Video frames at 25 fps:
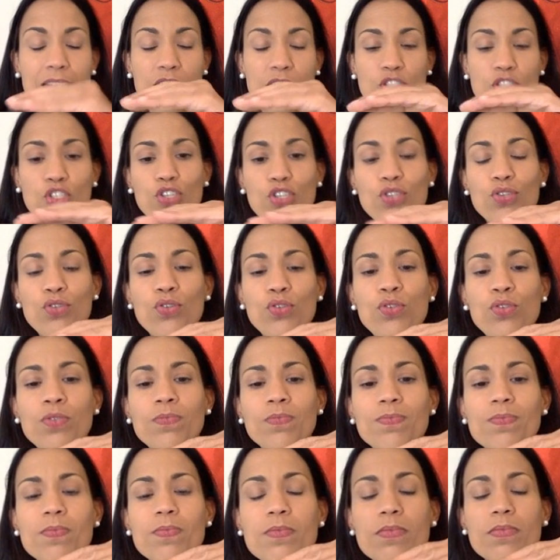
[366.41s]
to
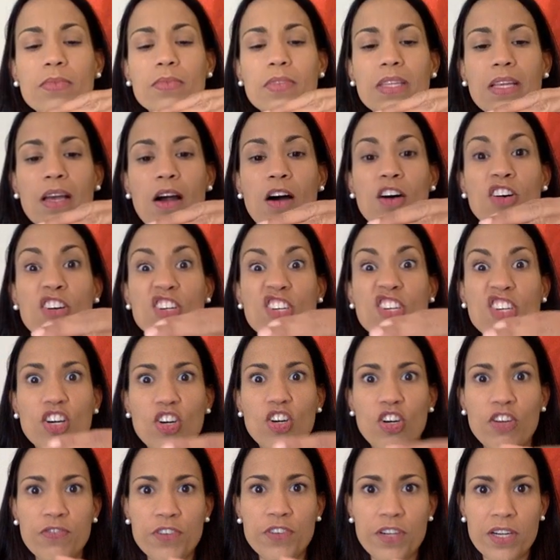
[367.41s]

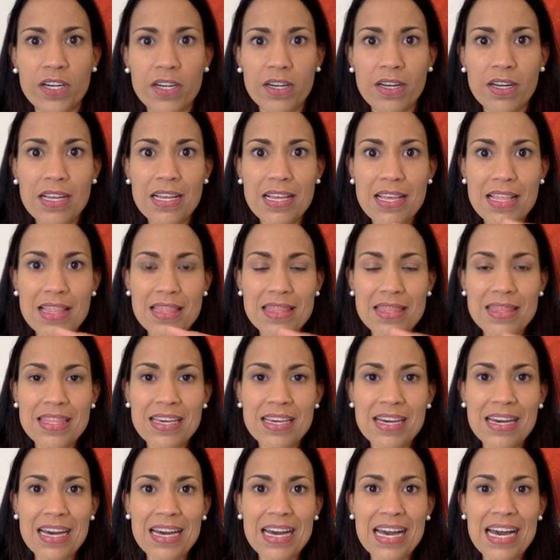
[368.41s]
uncover
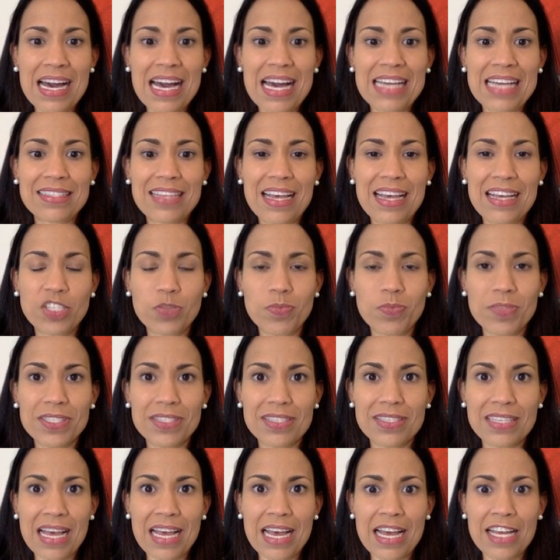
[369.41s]
the attachment
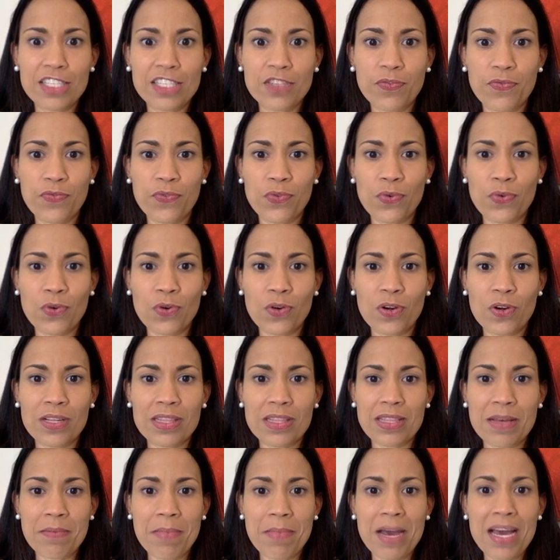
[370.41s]
site for
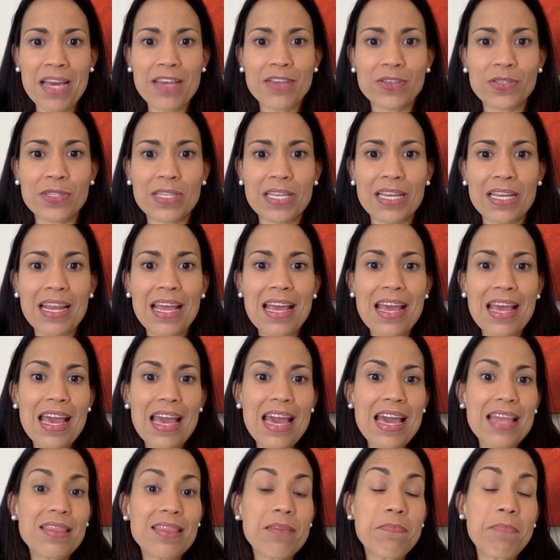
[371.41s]
the myosin,
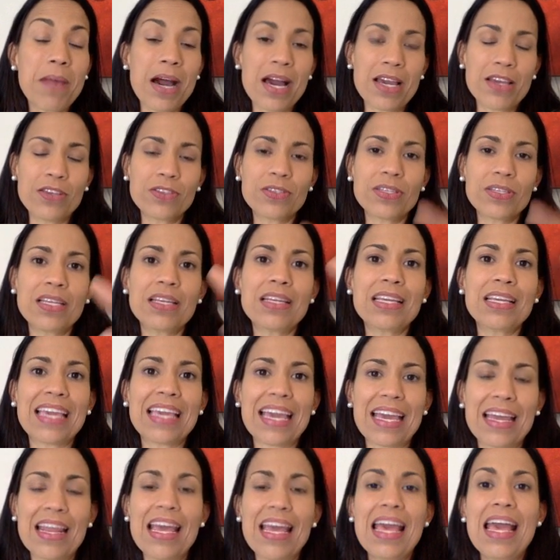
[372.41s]
and the myosin
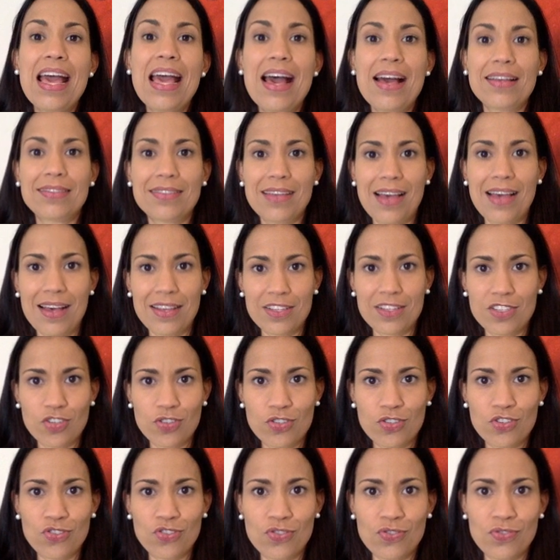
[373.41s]
can attach
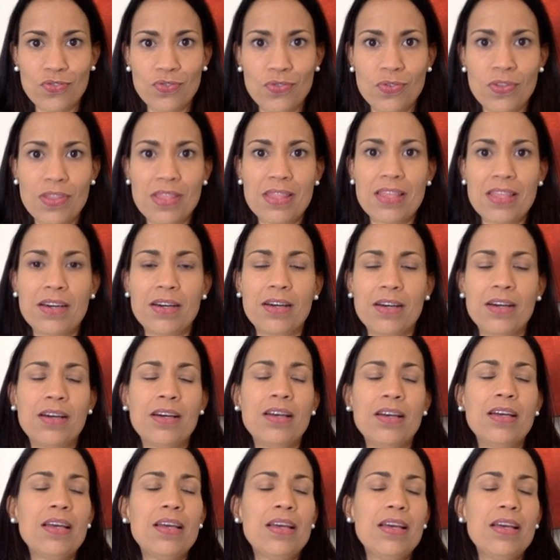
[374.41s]
to the